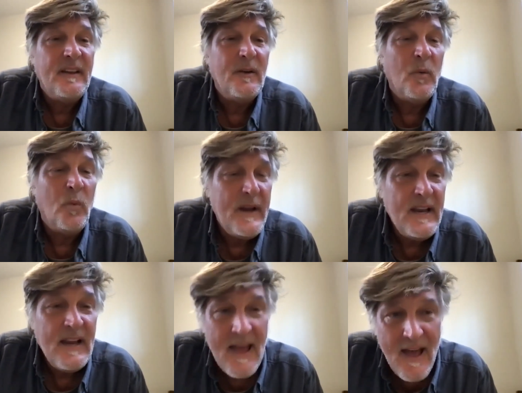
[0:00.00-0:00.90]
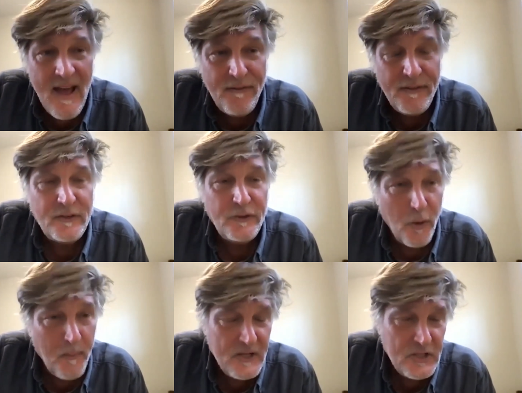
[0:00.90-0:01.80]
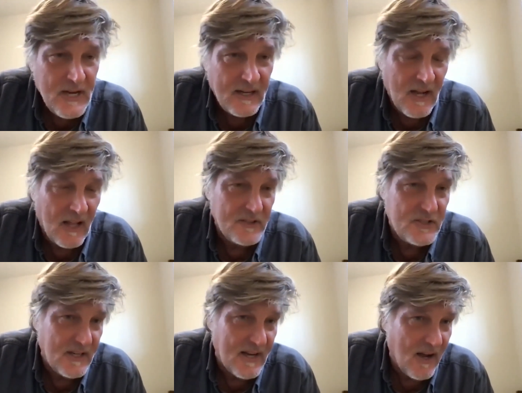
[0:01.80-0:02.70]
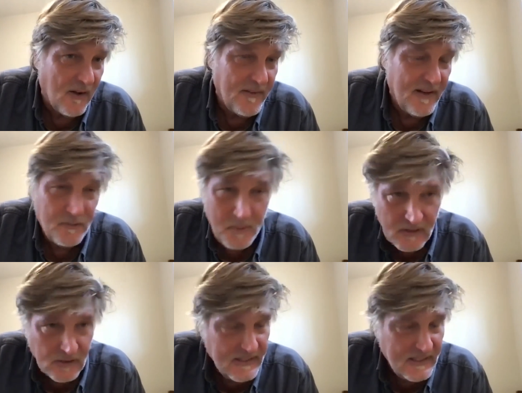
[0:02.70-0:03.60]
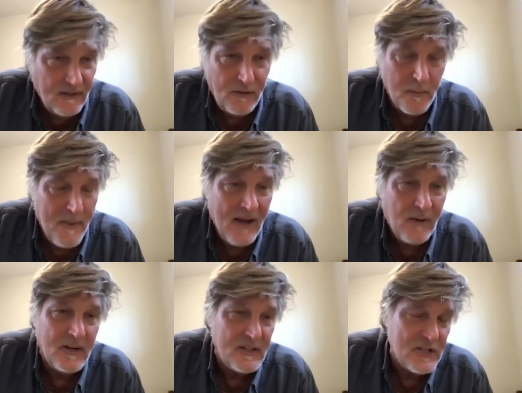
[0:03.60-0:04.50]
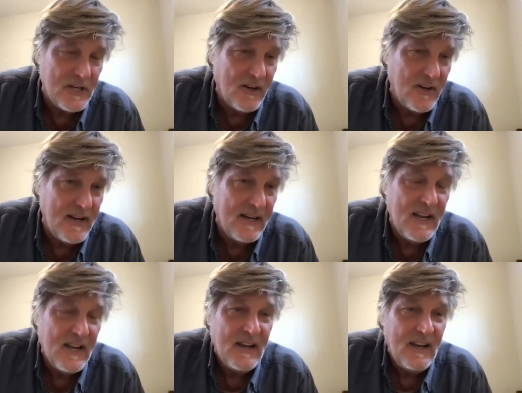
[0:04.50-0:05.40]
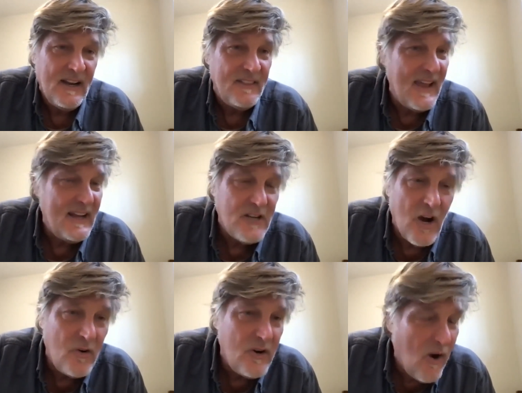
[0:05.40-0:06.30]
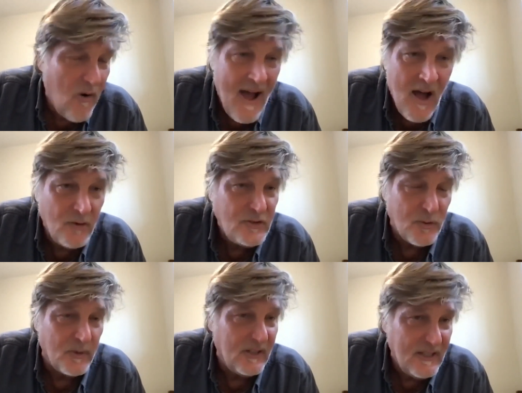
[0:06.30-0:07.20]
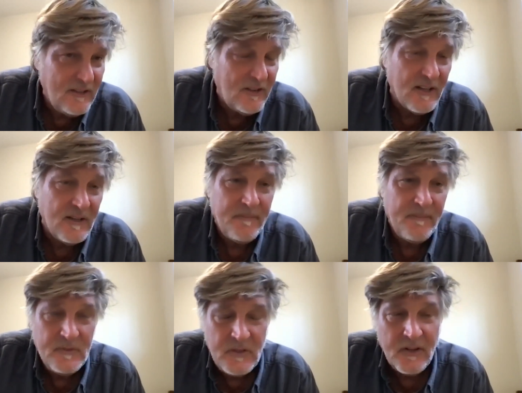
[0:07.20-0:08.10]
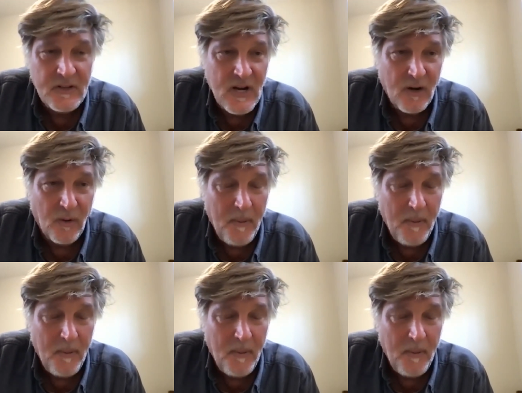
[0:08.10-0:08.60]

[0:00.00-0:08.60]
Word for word: we have so much technology now that has been gleaned through backward engineering. They don't know how to release it to the general